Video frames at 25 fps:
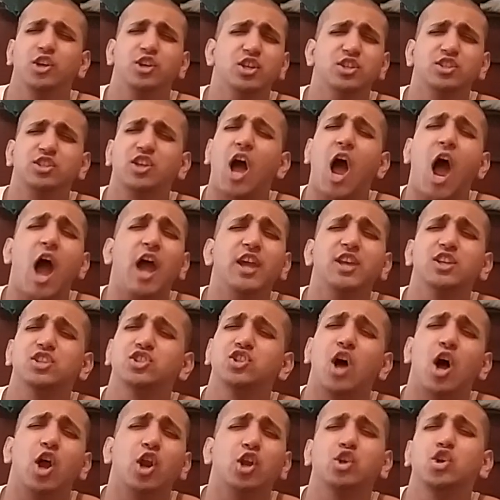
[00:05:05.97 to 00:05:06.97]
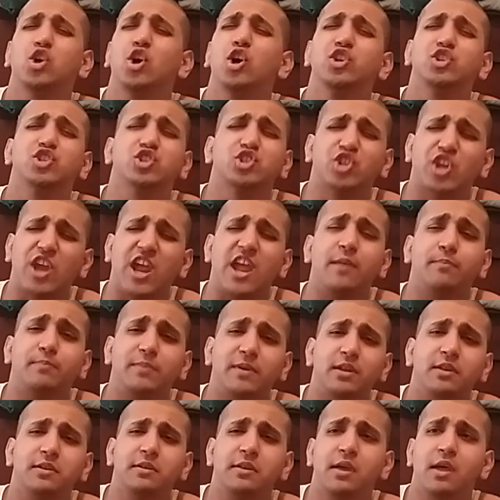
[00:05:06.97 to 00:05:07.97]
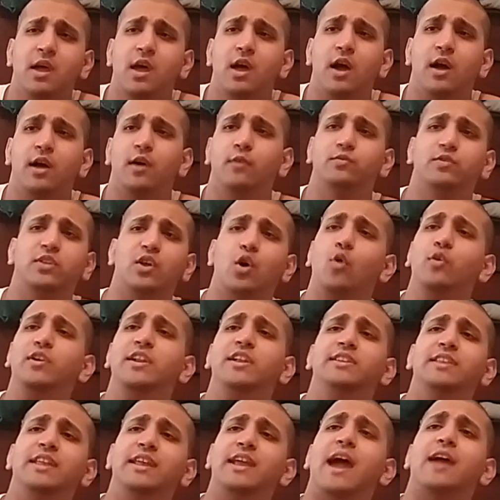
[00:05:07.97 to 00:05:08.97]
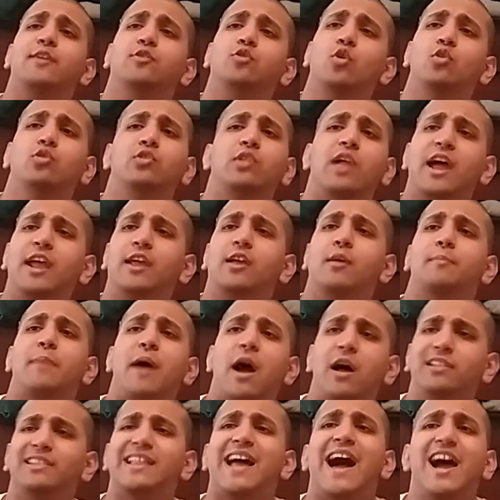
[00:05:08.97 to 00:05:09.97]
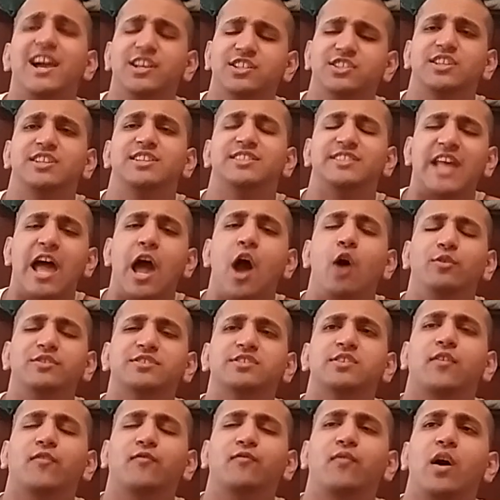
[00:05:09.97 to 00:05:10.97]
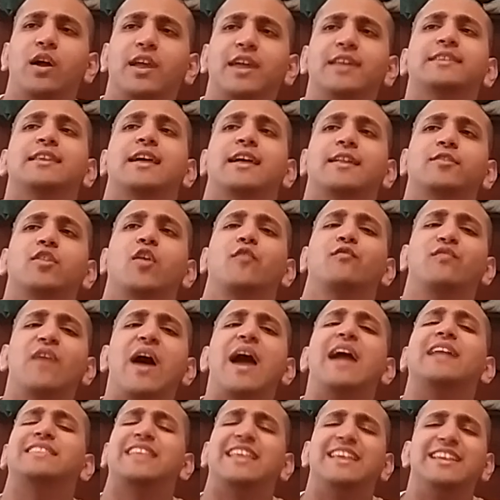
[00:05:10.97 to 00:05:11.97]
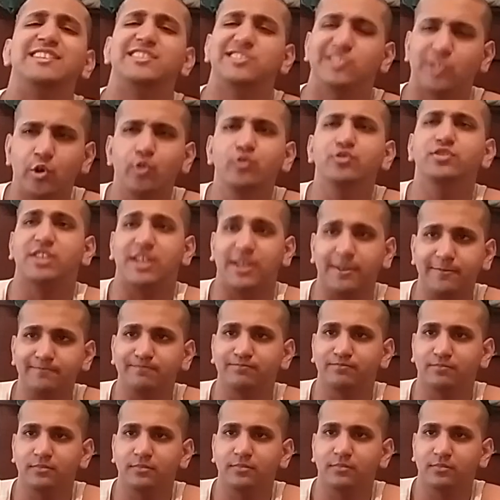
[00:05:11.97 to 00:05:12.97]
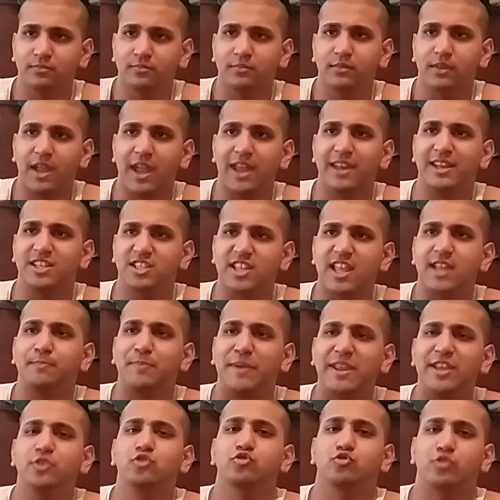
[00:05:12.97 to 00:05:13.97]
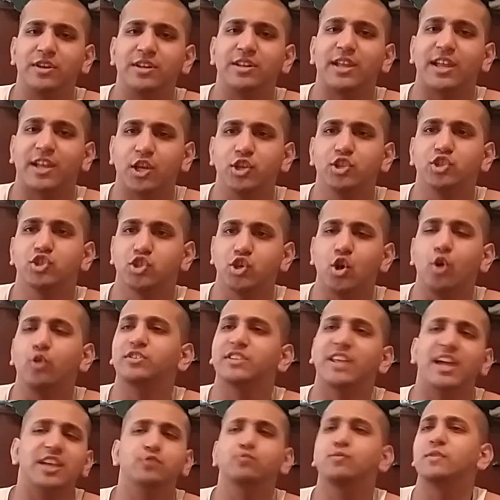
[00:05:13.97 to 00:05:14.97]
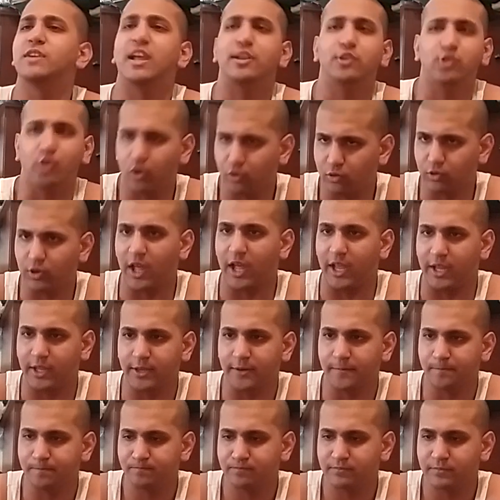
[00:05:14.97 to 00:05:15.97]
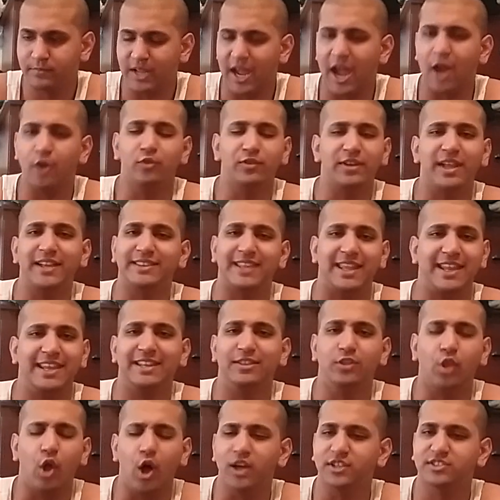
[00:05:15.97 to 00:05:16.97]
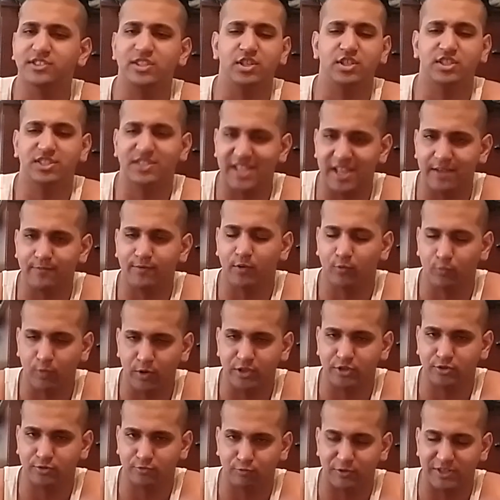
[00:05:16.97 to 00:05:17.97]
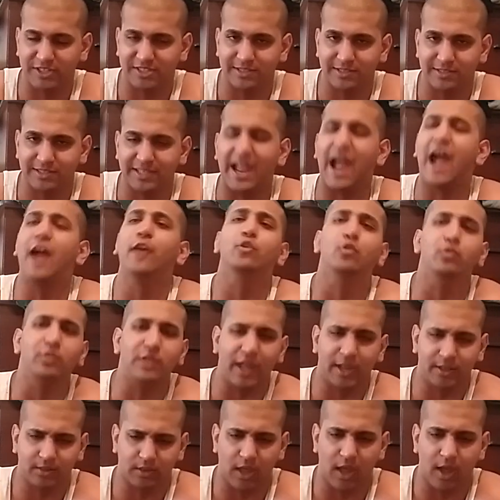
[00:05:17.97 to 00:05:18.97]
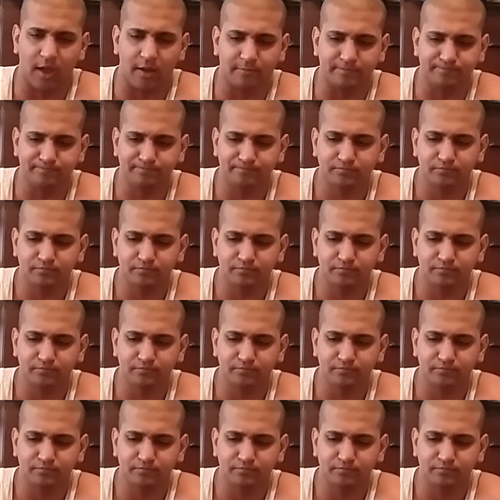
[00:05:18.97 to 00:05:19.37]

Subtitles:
This guy is not a good champion. The only thing I don't like about Lashley now is the fact that he's losing and he's like being treated like a joke. That's what I don't like. I don't like that he lost to Xavier Woods recently. I don't like that.